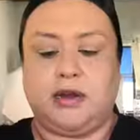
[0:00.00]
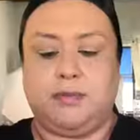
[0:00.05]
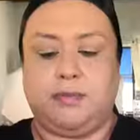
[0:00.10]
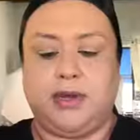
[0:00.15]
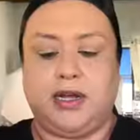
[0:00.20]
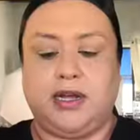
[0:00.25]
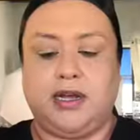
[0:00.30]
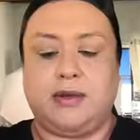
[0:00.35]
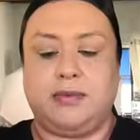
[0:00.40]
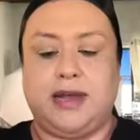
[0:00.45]

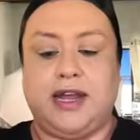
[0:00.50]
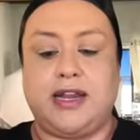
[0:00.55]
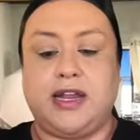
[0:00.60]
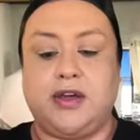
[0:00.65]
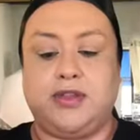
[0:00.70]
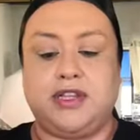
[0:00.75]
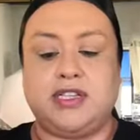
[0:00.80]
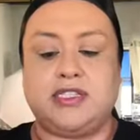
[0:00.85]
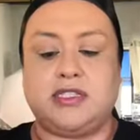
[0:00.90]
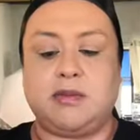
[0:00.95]
pick up, and now
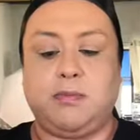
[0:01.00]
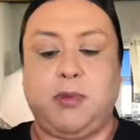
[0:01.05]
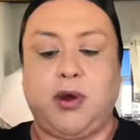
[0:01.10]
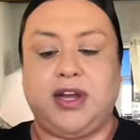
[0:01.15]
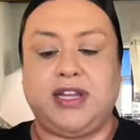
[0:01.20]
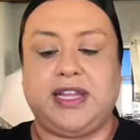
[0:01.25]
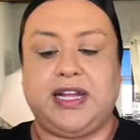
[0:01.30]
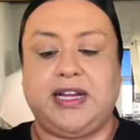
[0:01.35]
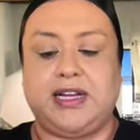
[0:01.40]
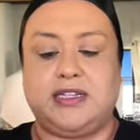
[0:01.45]
this is the
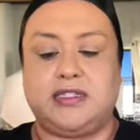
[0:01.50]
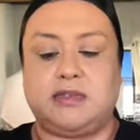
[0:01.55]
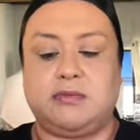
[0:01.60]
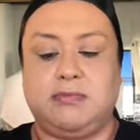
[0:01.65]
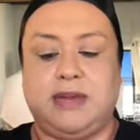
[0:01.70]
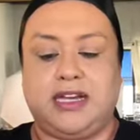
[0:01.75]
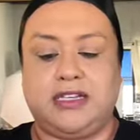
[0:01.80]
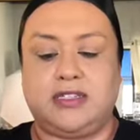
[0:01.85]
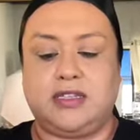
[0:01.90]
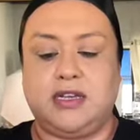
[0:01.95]
part that gets
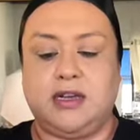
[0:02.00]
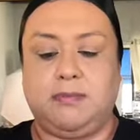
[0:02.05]
messy